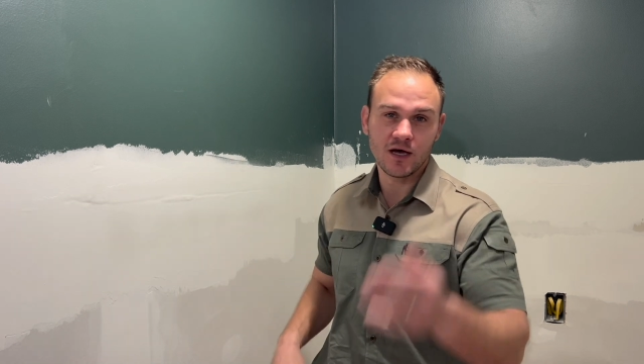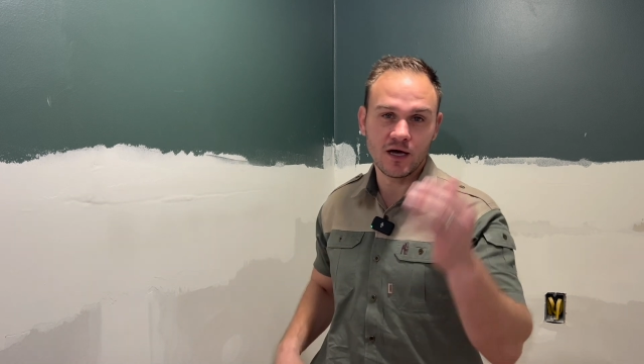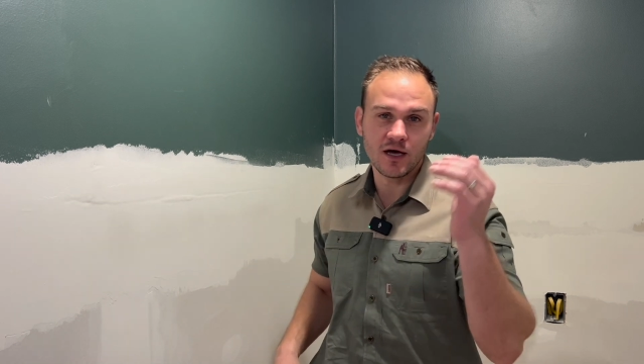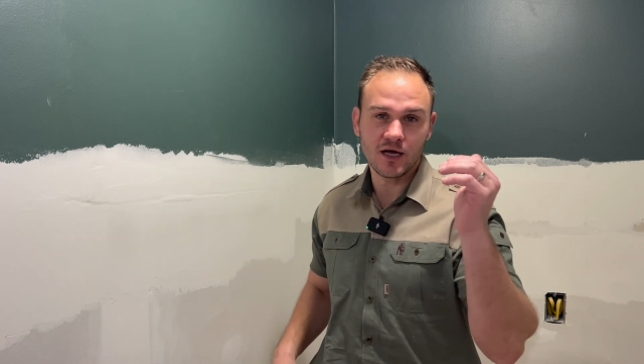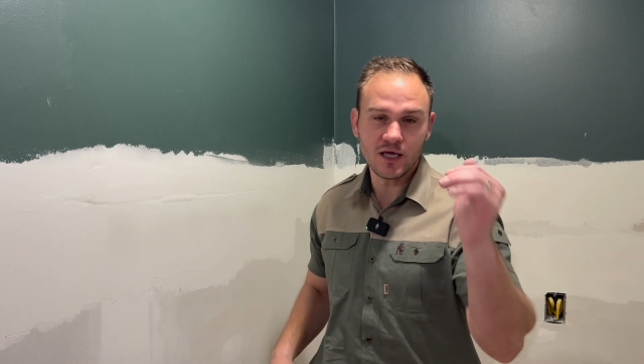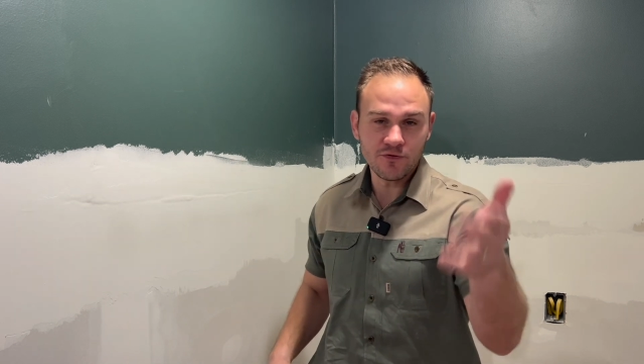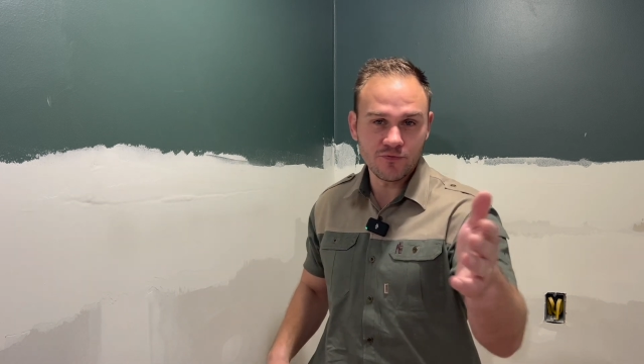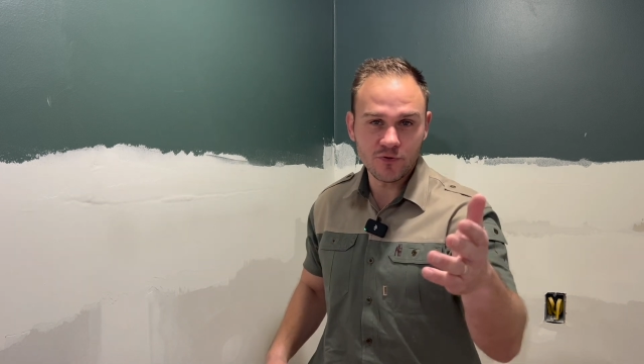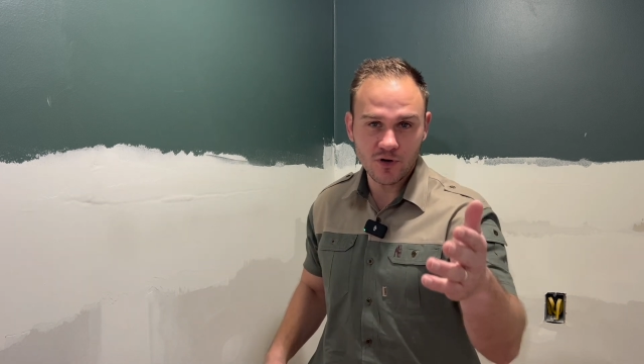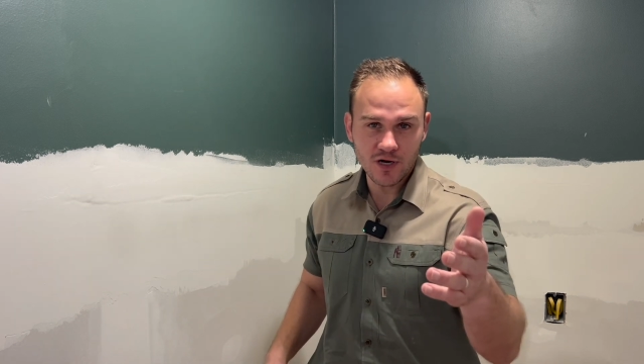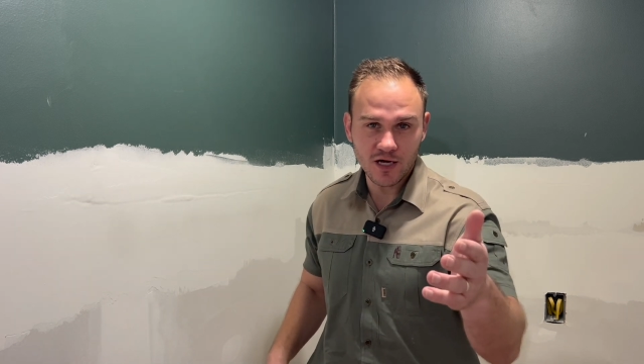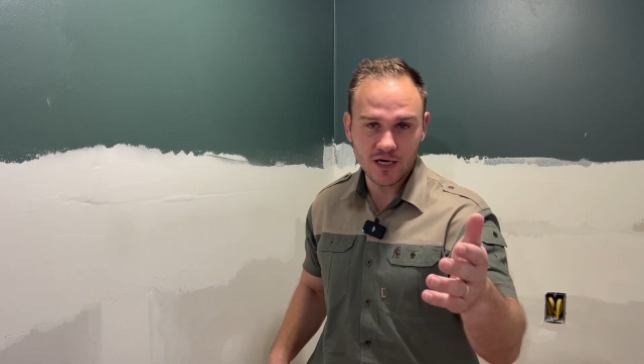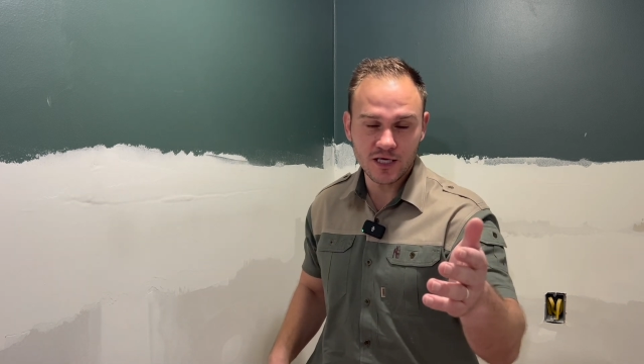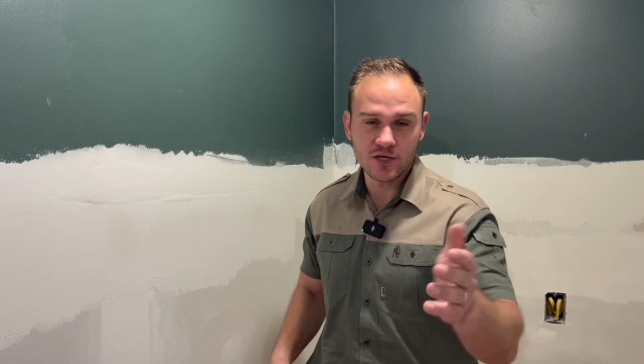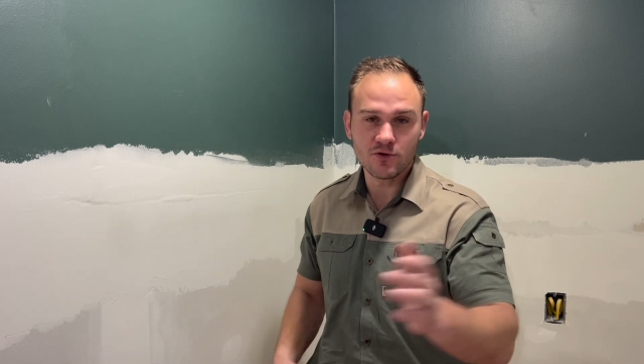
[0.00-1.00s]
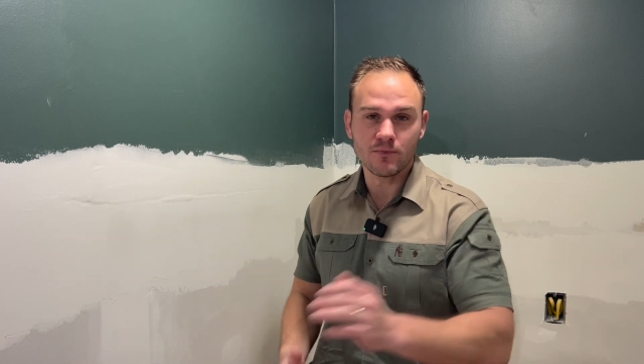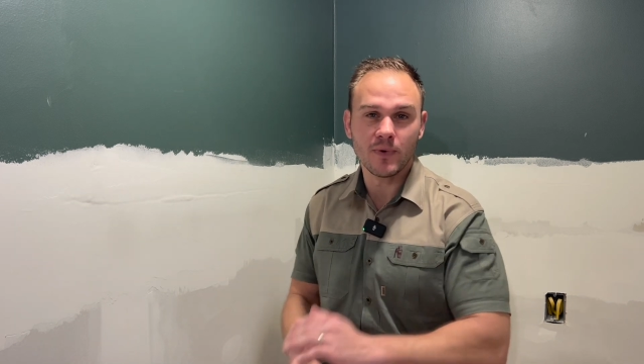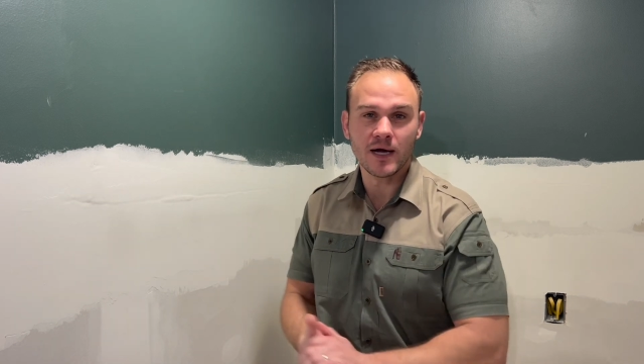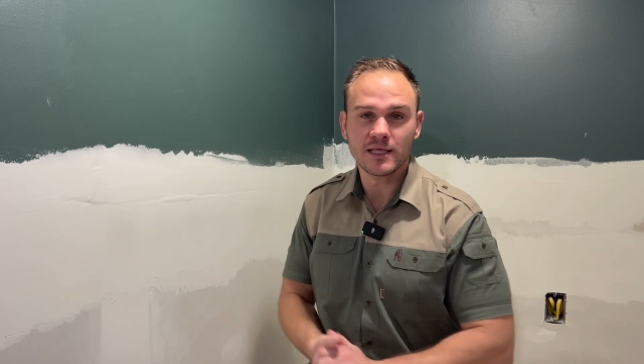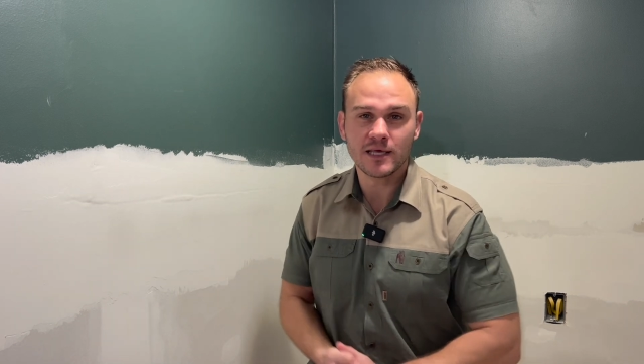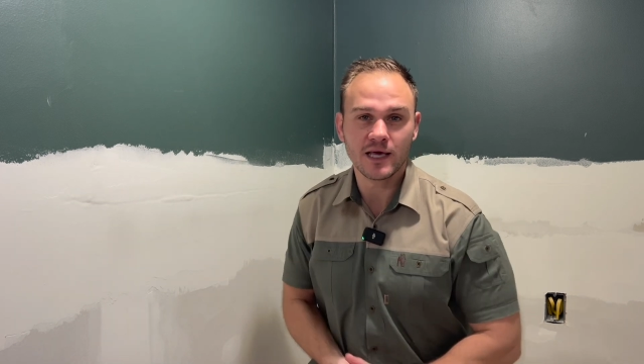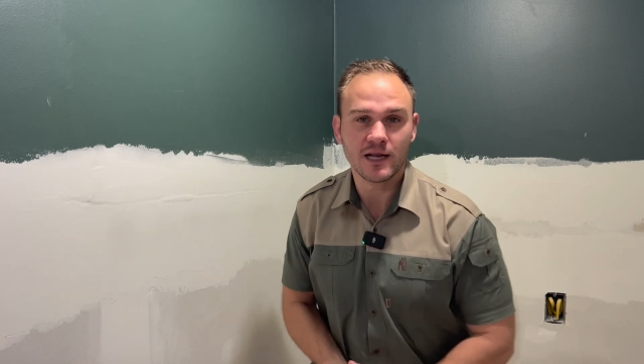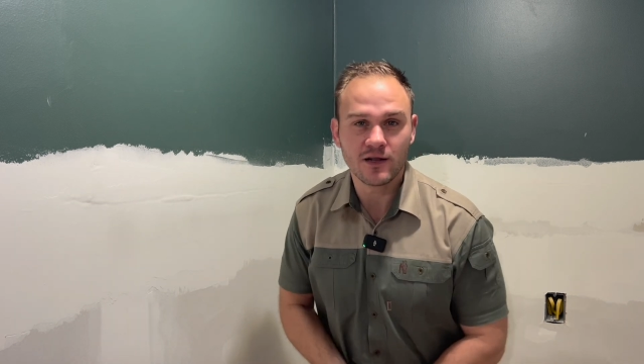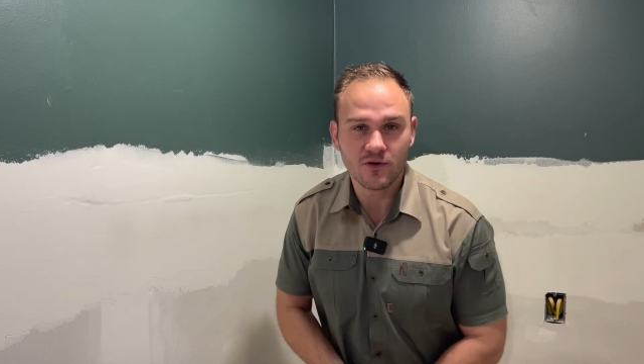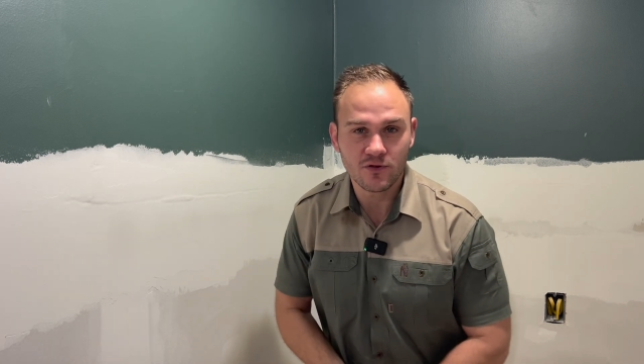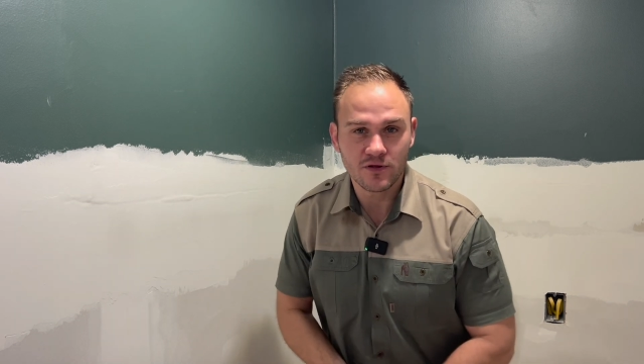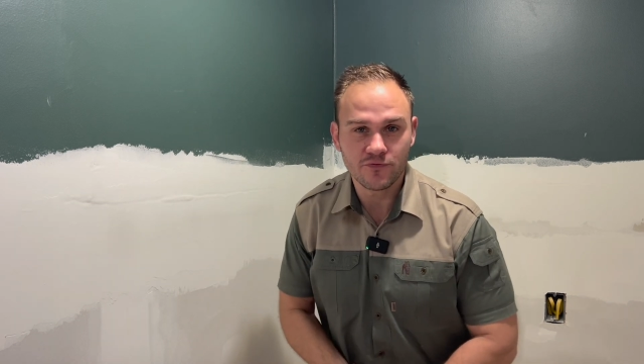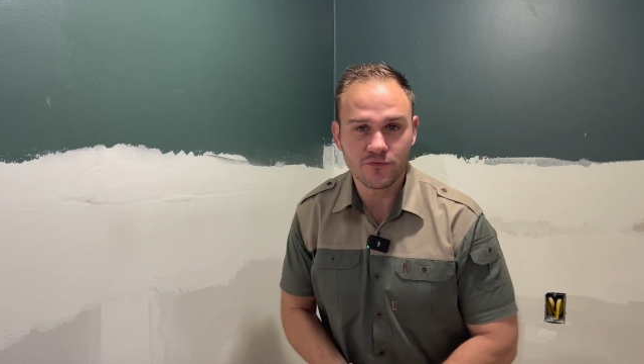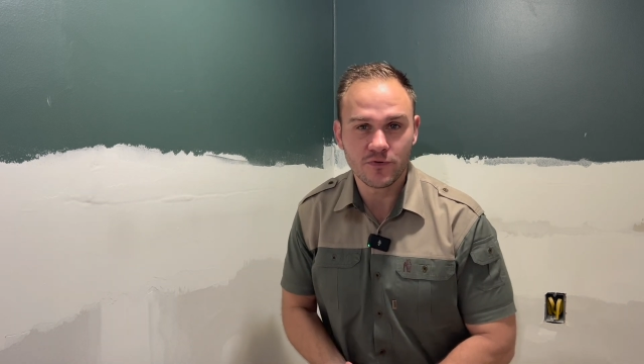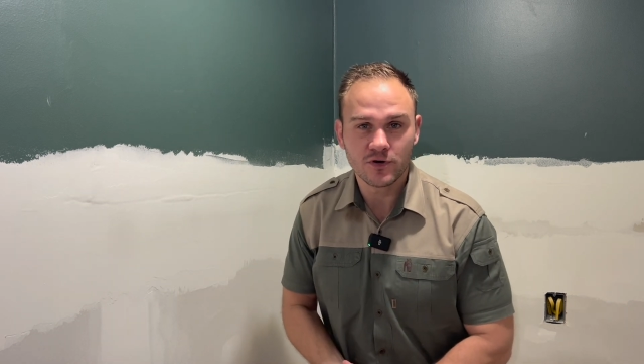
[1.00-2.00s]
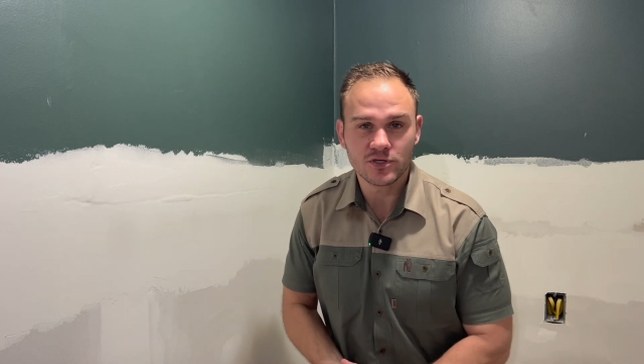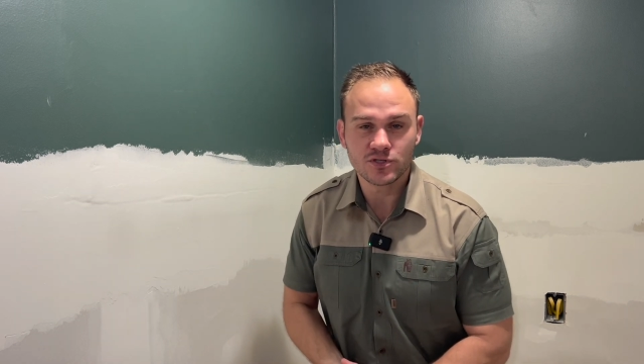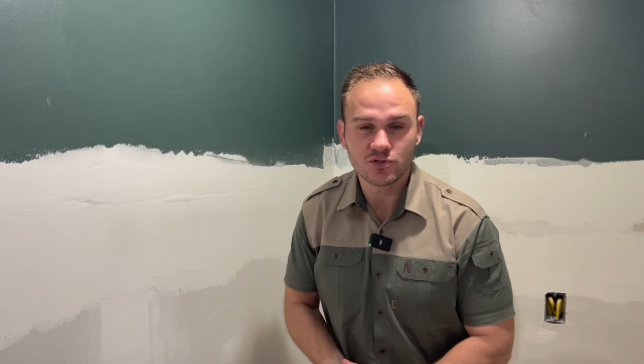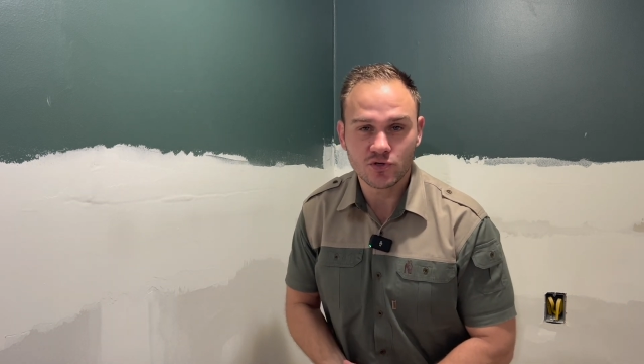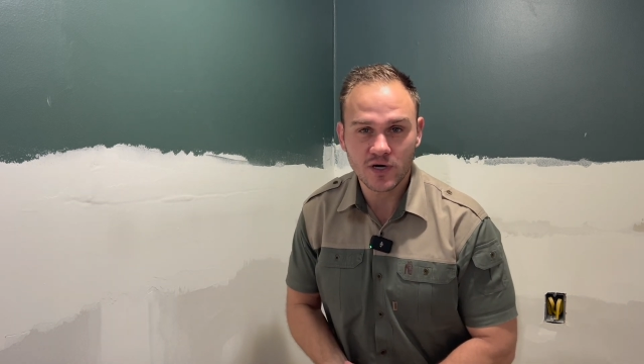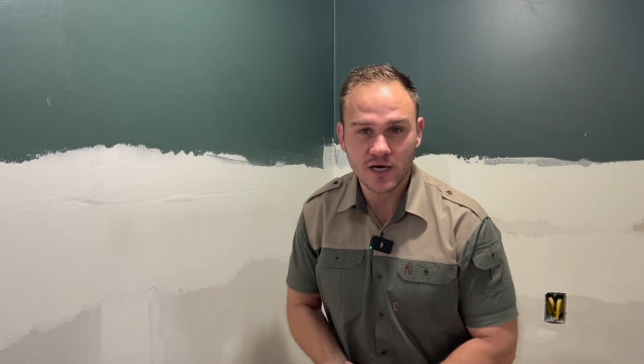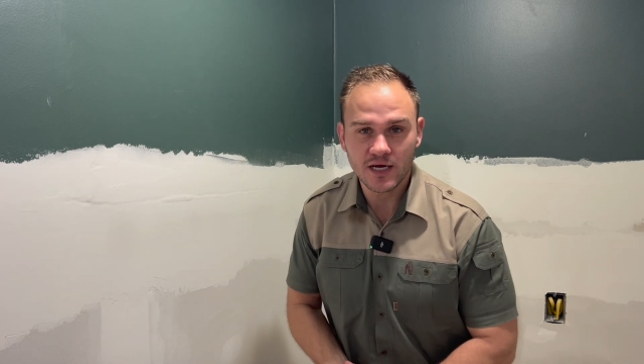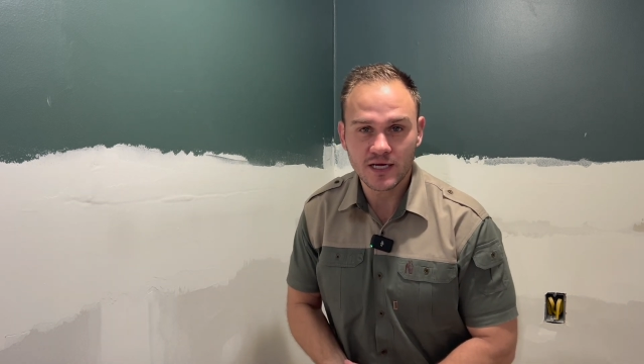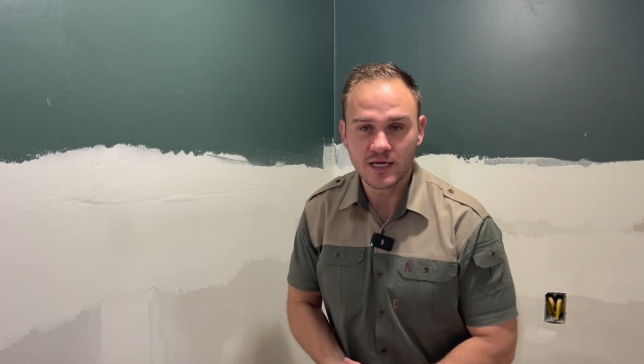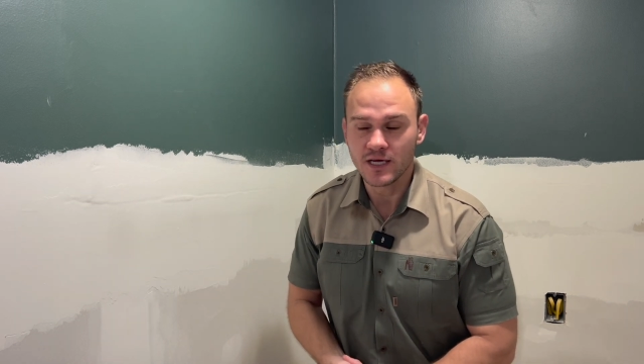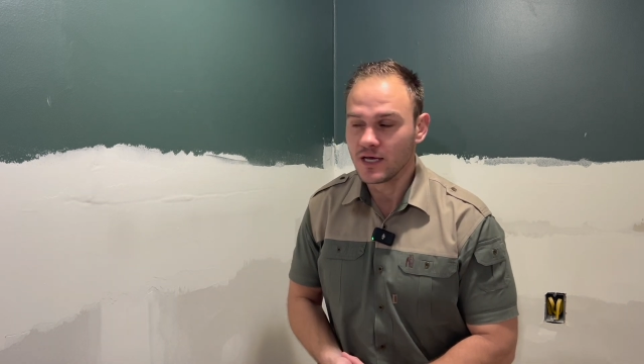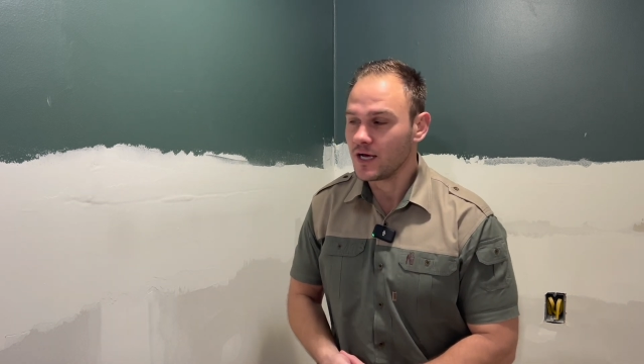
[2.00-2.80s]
If you're lucky, you might get it on the first try.